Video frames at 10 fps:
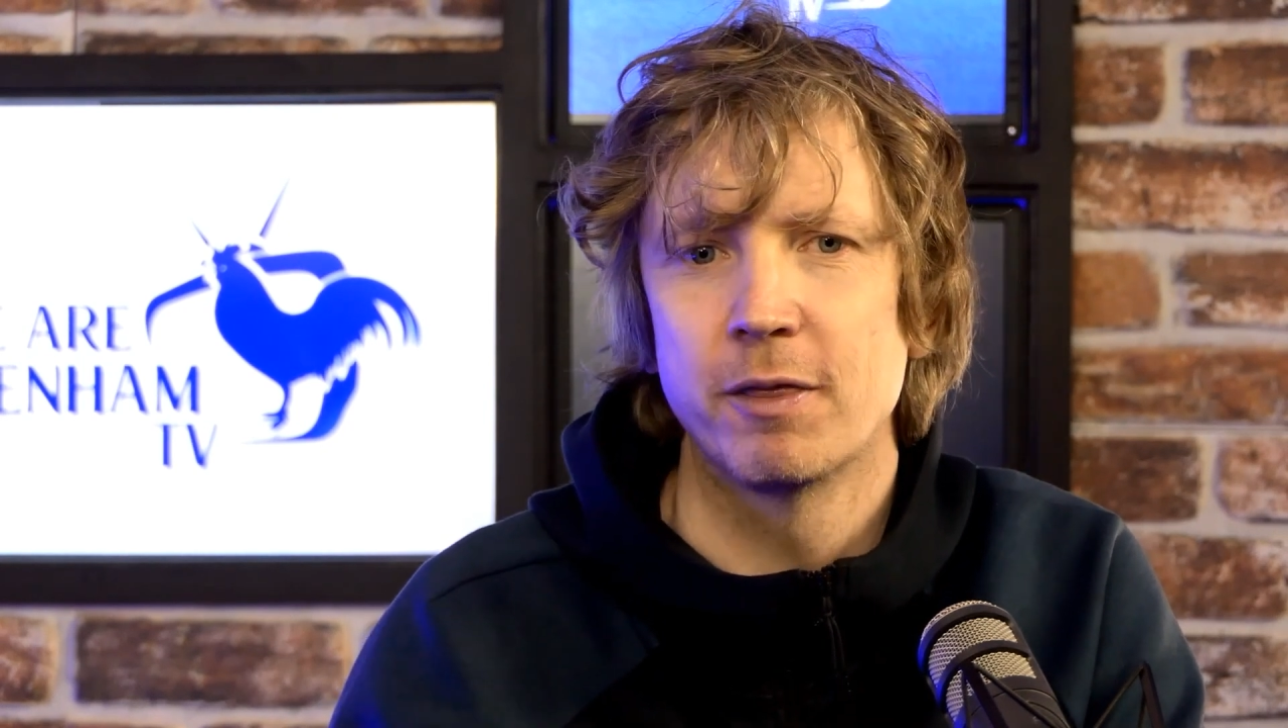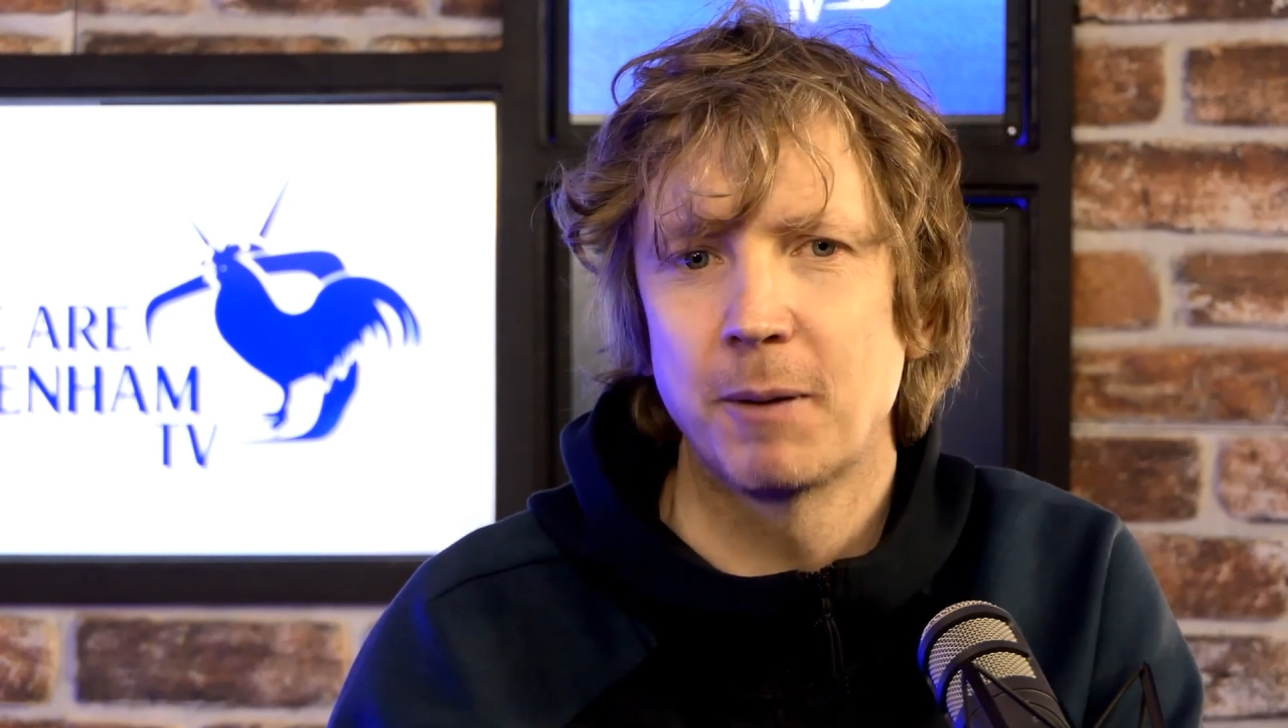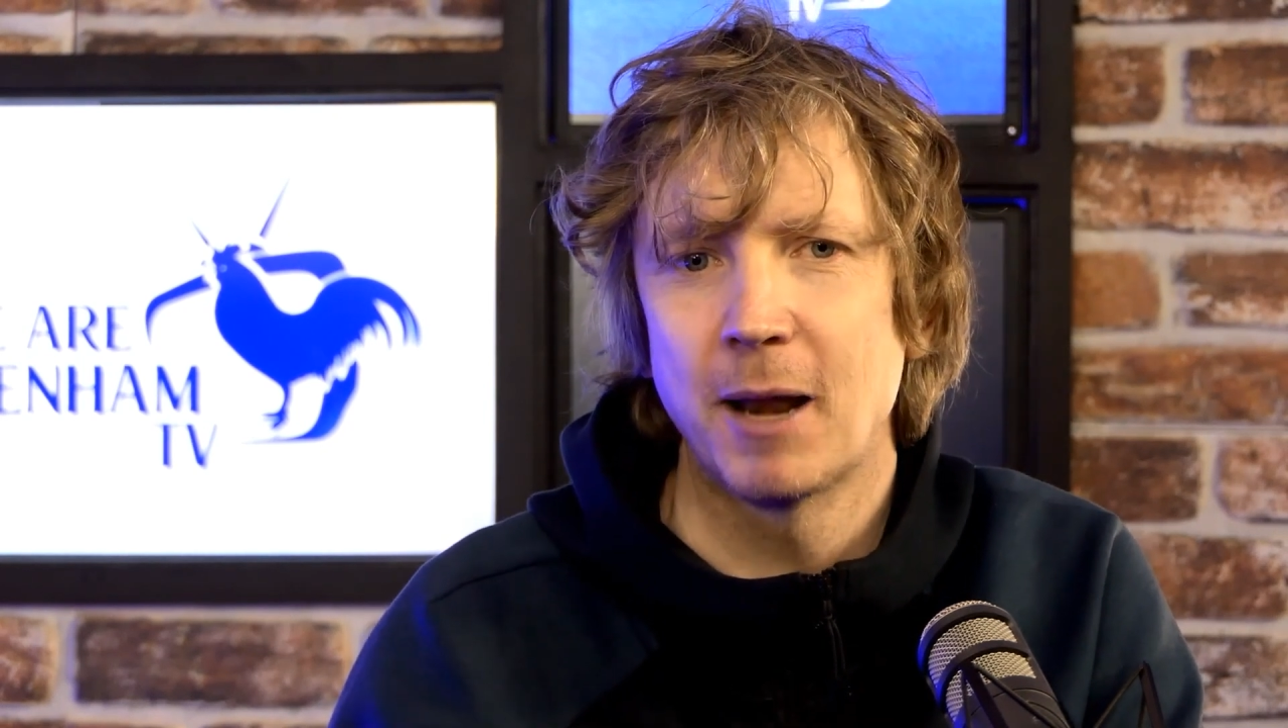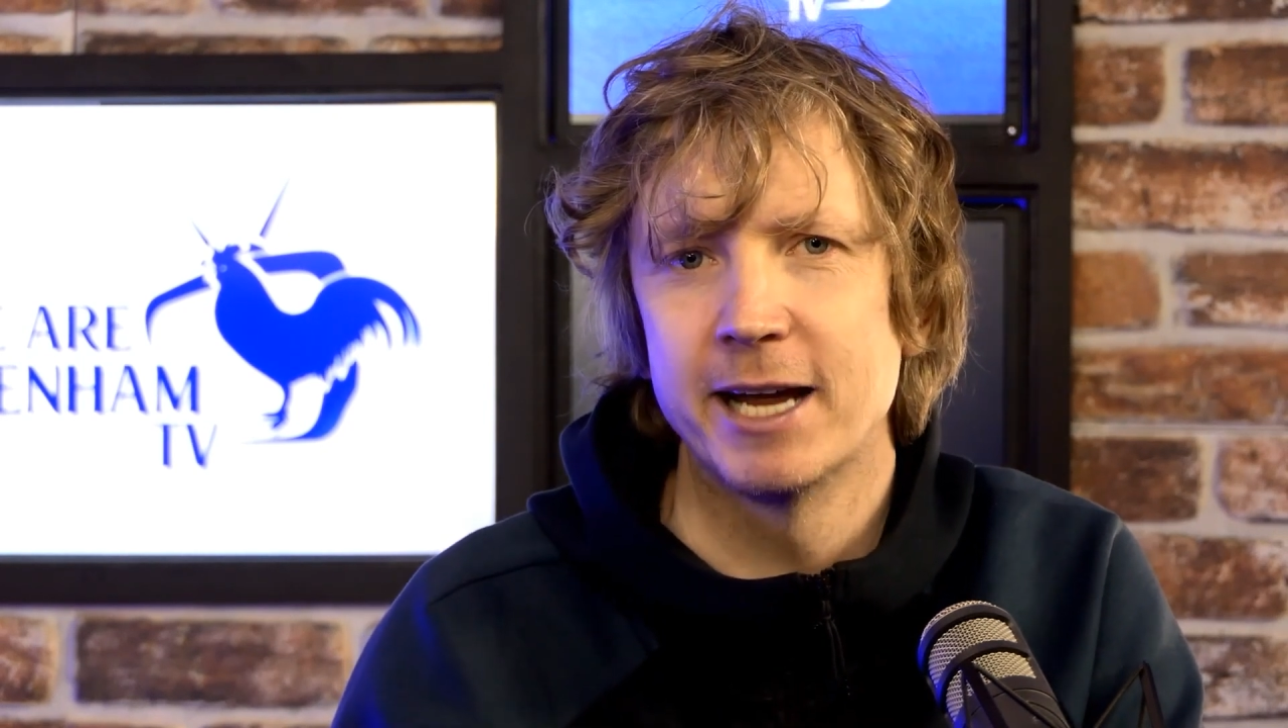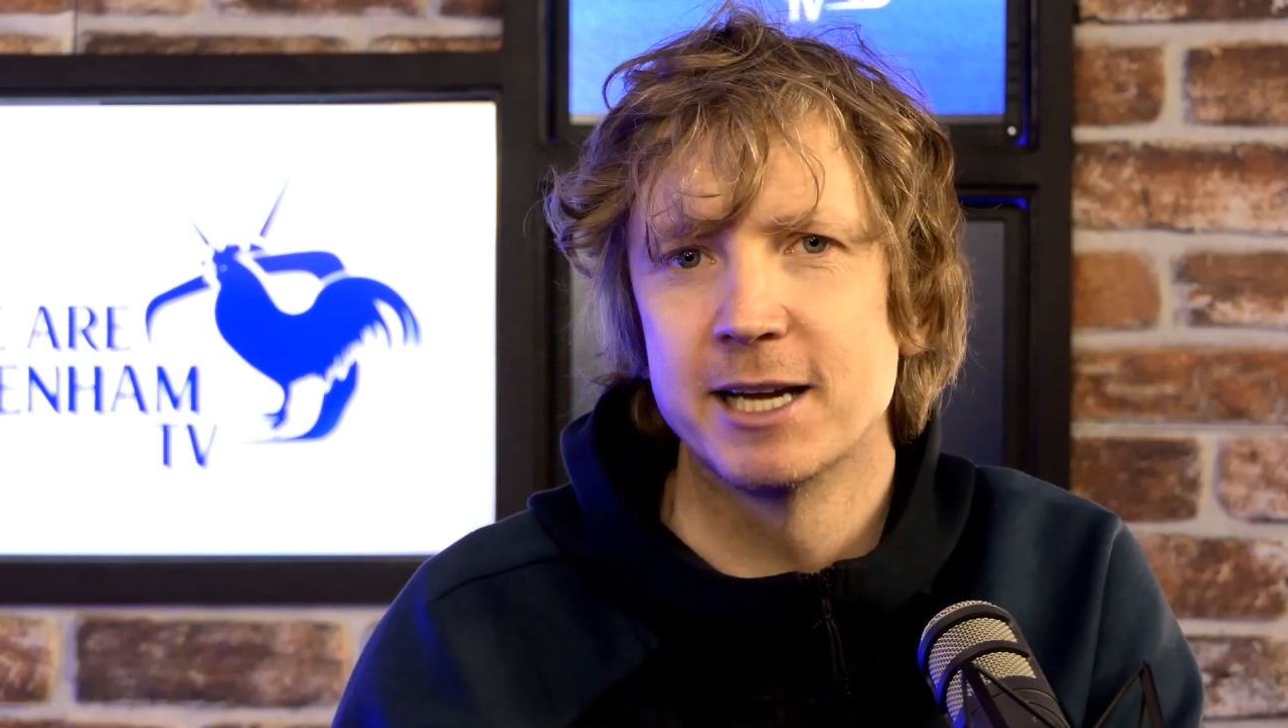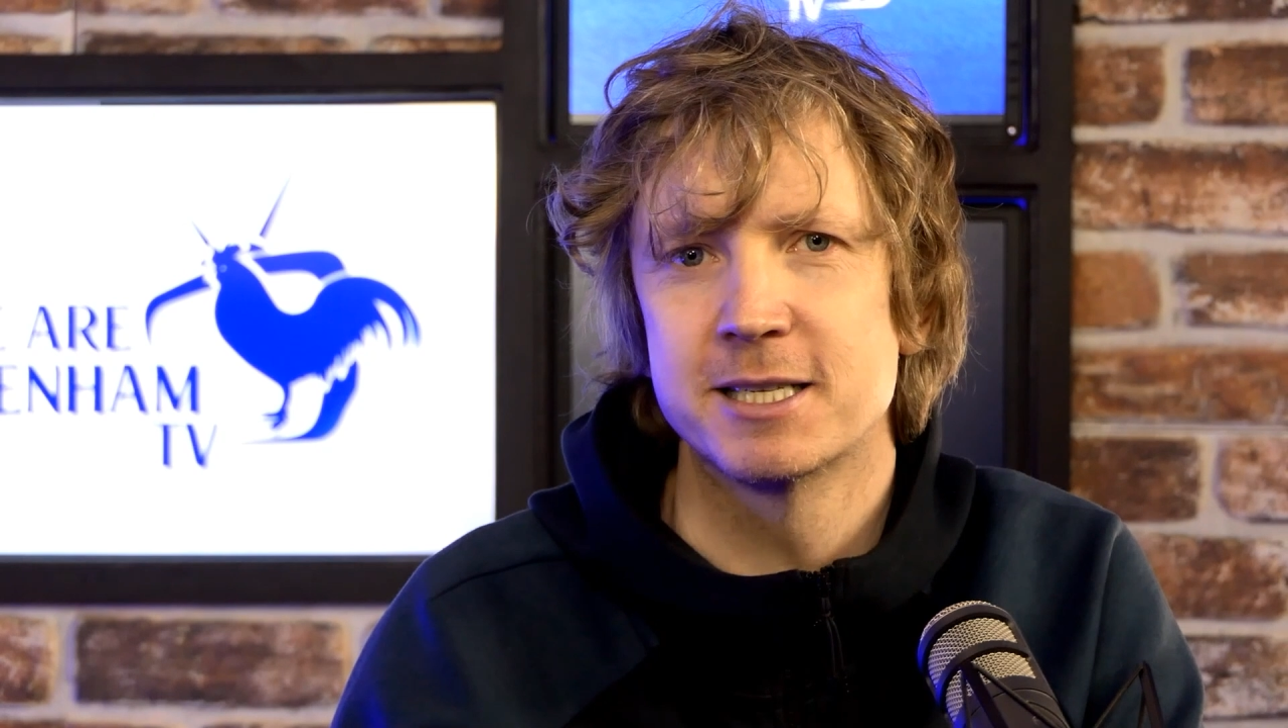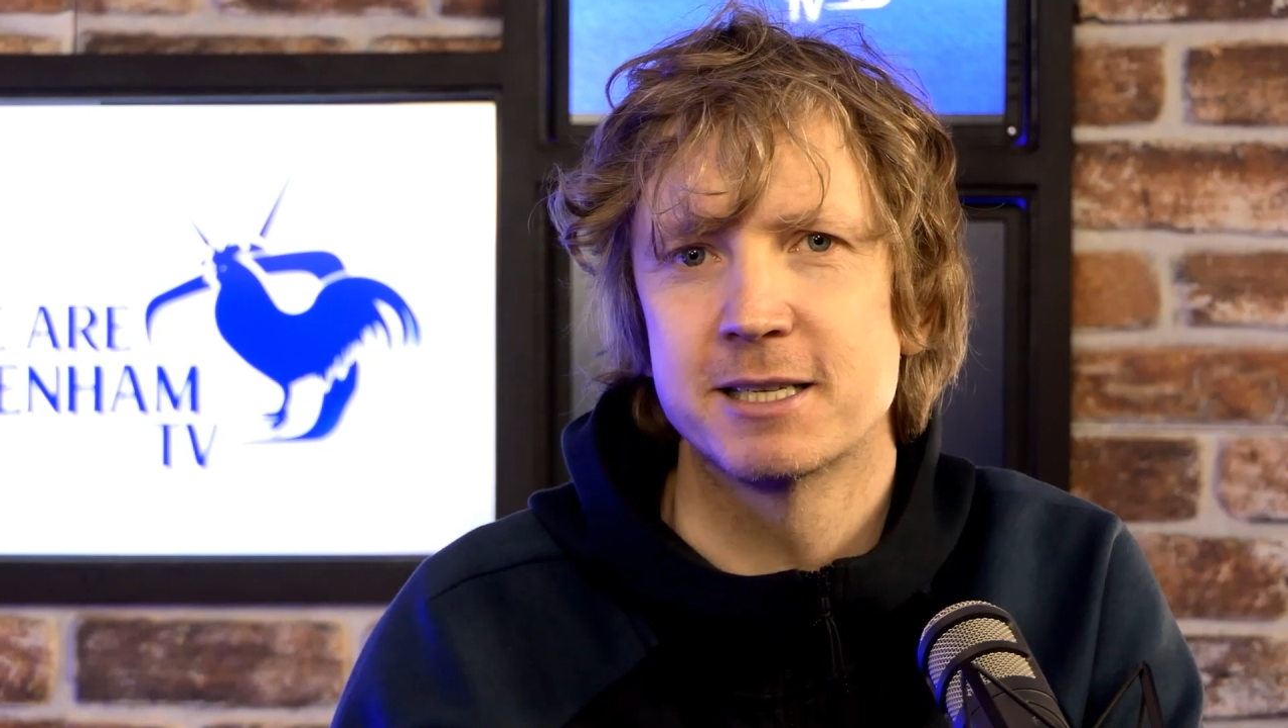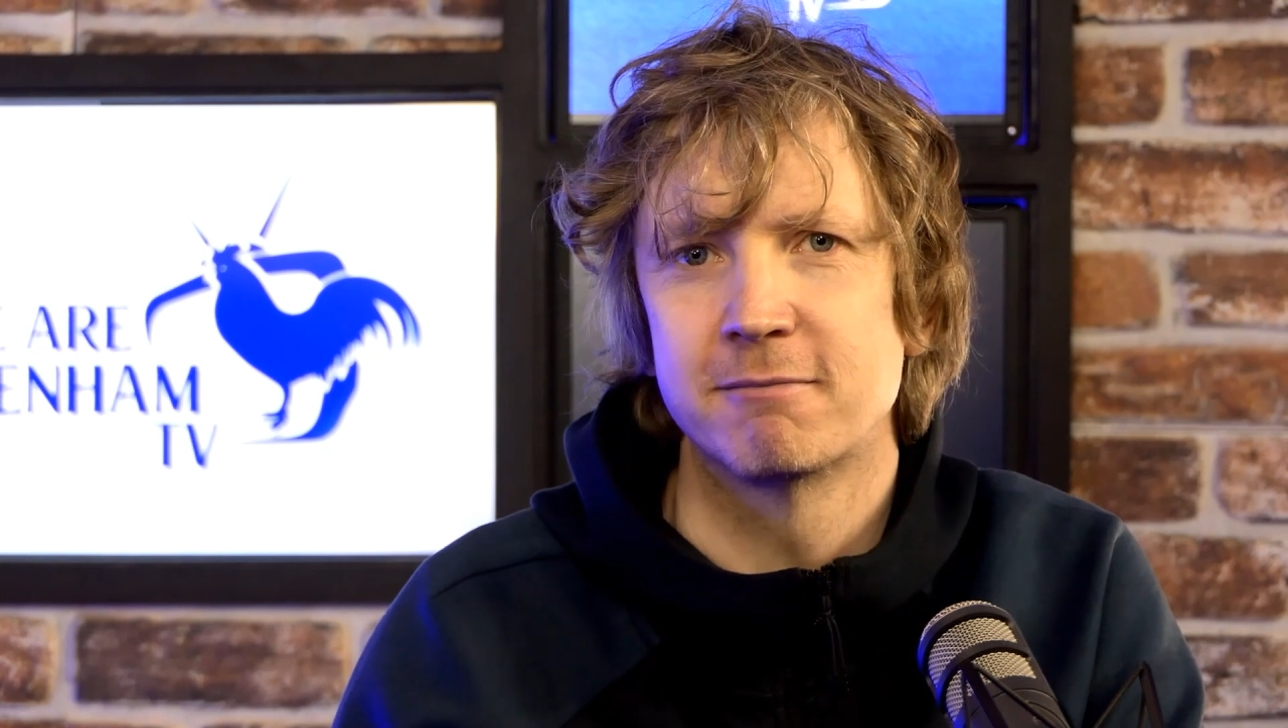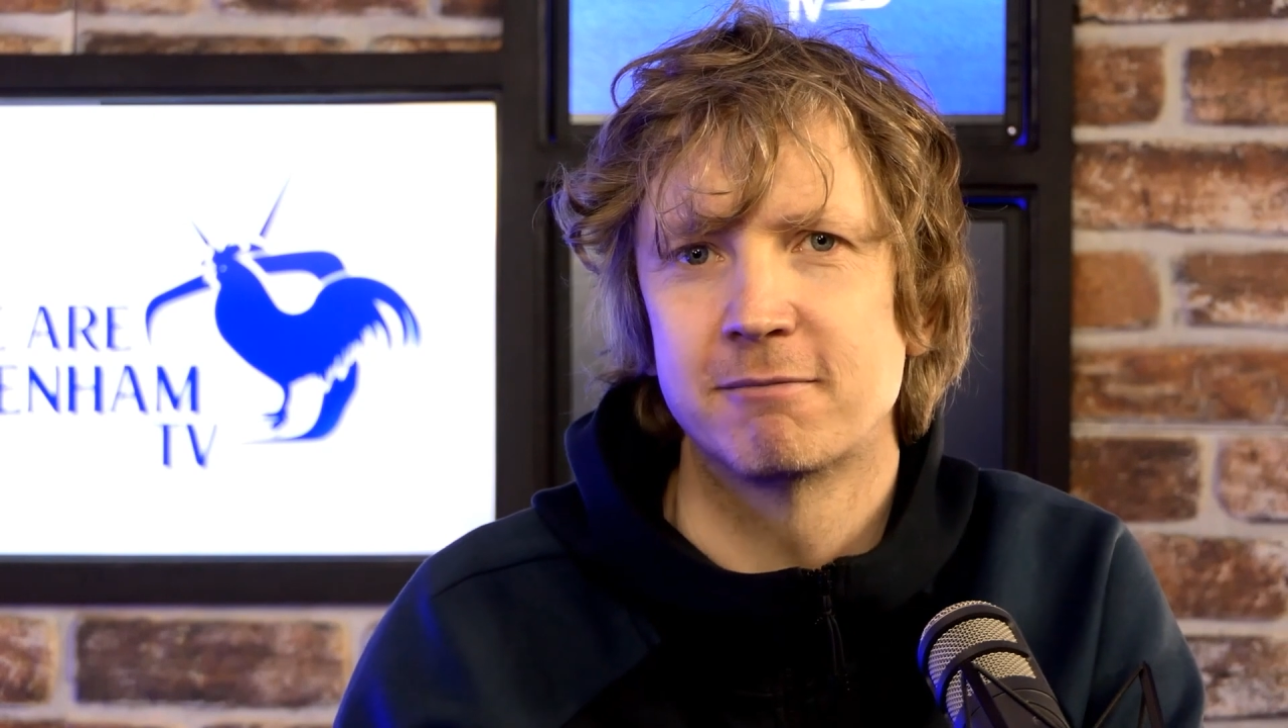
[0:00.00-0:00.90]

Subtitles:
the players